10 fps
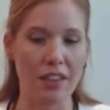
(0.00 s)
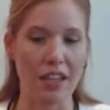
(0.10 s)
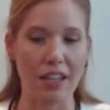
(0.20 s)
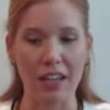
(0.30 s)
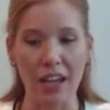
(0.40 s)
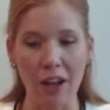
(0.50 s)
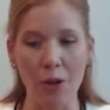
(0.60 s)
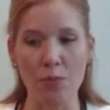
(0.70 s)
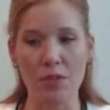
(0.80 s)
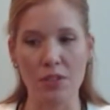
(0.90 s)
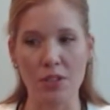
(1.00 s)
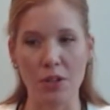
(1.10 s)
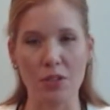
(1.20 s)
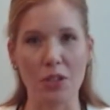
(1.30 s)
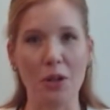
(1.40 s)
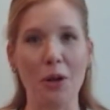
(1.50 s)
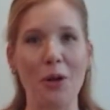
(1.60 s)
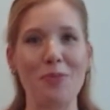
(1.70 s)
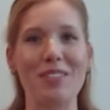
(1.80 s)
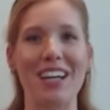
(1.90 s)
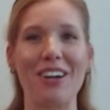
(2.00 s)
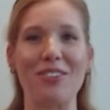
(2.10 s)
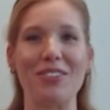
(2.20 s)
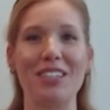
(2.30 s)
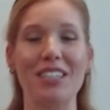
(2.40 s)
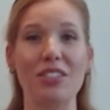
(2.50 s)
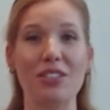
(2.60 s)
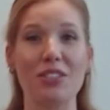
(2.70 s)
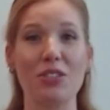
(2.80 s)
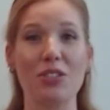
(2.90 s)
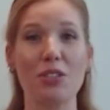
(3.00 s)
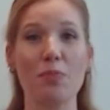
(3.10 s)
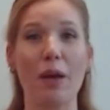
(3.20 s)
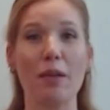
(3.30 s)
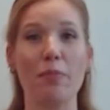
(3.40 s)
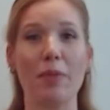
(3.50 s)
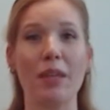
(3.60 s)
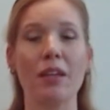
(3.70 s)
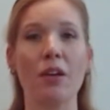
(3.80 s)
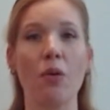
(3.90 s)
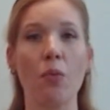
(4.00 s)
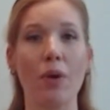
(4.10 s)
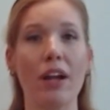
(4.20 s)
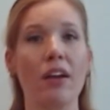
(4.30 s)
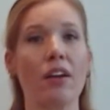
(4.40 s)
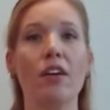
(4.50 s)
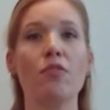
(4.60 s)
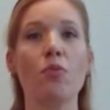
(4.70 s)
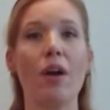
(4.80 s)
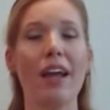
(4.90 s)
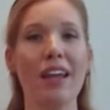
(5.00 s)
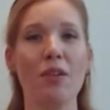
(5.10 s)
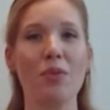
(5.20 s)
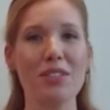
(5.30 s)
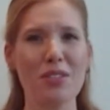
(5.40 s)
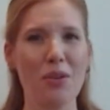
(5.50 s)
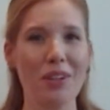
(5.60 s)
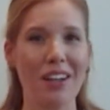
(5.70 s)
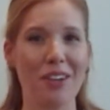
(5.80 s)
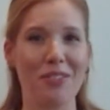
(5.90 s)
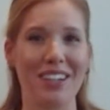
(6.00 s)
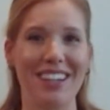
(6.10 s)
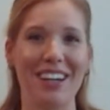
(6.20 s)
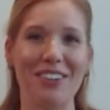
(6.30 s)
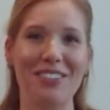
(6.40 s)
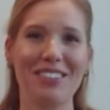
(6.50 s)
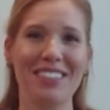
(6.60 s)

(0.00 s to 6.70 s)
that can help to start to calm down is just by being aware of hey, what's going on right now?